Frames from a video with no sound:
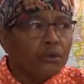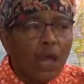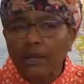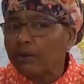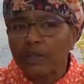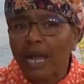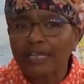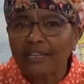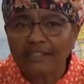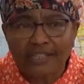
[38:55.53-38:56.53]
Not,
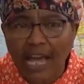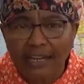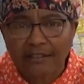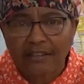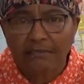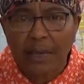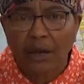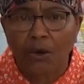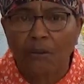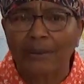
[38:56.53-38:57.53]
not in the silence of my
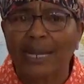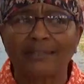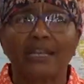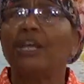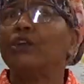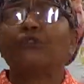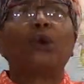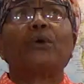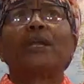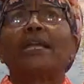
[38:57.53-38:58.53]
home, but I said,
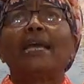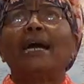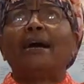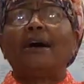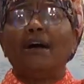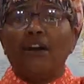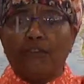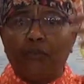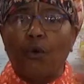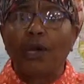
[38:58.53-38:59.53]
todah Yah,
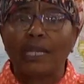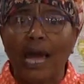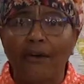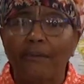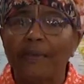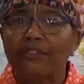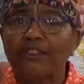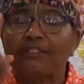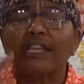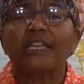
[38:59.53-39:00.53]
for allowing me to
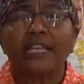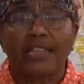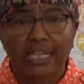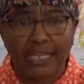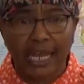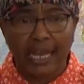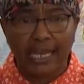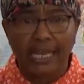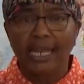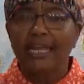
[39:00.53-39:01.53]
see another
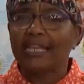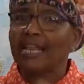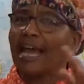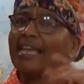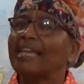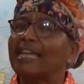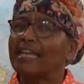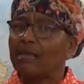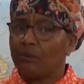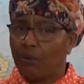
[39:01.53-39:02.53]
day, that I can
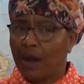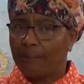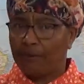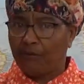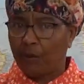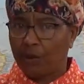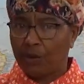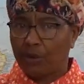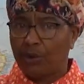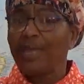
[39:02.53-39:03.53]
get it right before
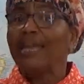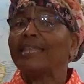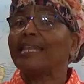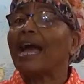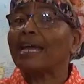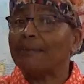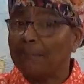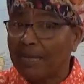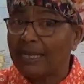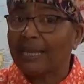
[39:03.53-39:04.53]
you, that I can
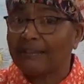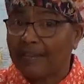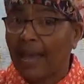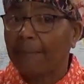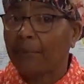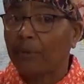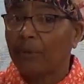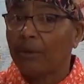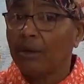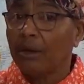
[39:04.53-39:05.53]
be an example
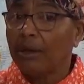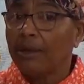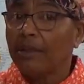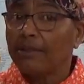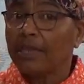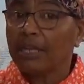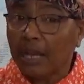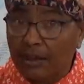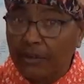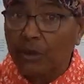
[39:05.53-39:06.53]
that
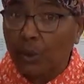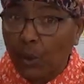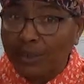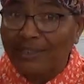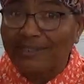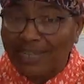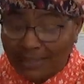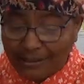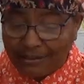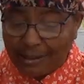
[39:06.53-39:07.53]
other daughters
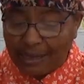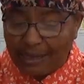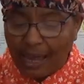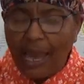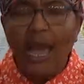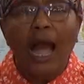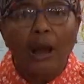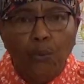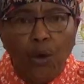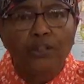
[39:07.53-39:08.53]
can see.
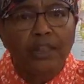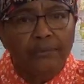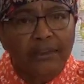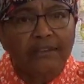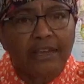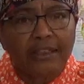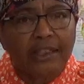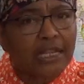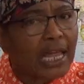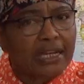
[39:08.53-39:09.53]
I want them to see
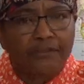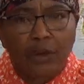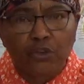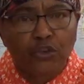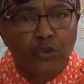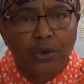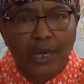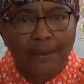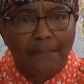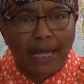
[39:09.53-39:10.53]
the light of
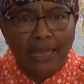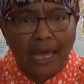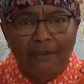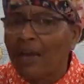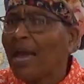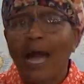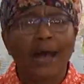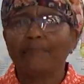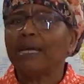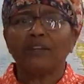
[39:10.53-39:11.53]
Yahshua in my life.
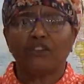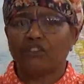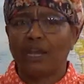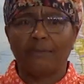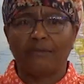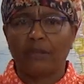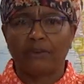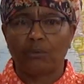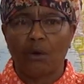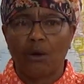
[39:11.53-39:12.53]
I'm not ashamed of
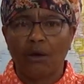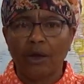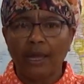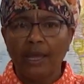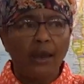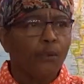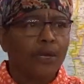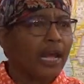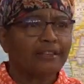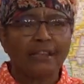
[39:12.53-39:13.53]
this walk.
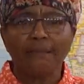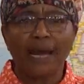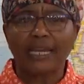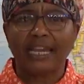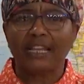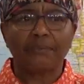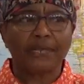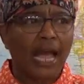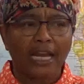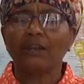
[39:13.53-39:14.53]
When I see my
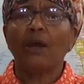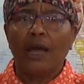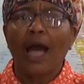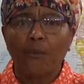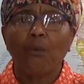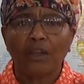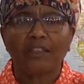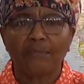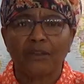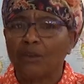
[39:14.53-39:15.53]
kinsmen, I, I want
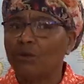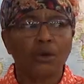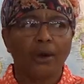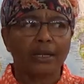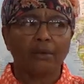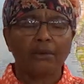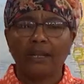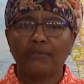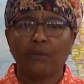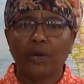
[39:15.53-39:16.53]
them to know, no, I don't
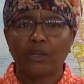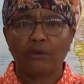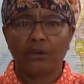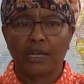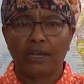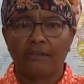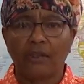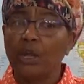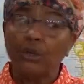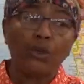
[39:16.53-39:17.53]
live the way you live.
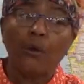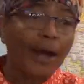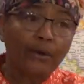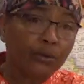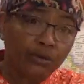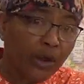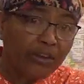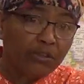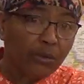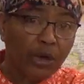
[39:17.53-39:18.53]
No, I don't
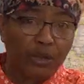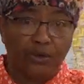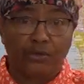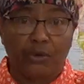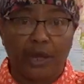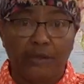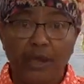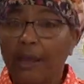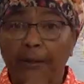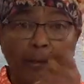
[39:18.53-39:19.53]
dress the way you dress.
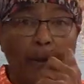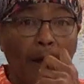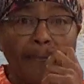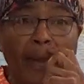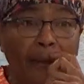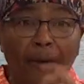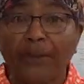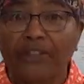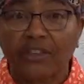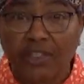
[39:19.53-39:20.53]
No, I'm not
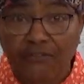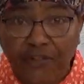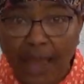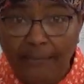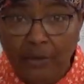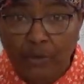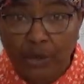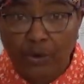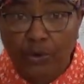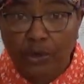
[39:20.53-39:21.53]
going to the family
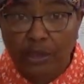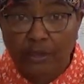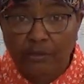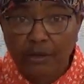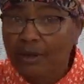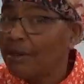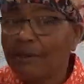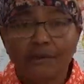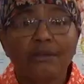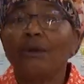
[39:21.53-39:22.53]
reunions.
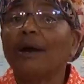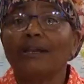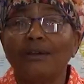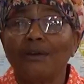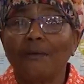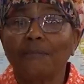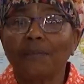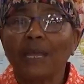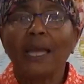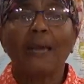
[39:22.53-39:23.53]
No, I don't.
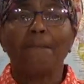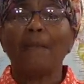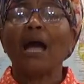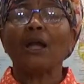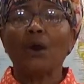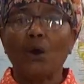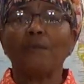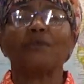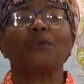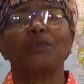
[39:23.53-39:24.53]
My
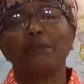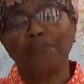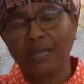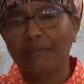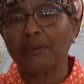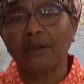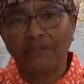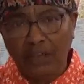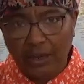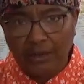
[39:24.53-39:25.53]
home is with the people
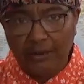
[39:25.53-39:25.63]
of Yah.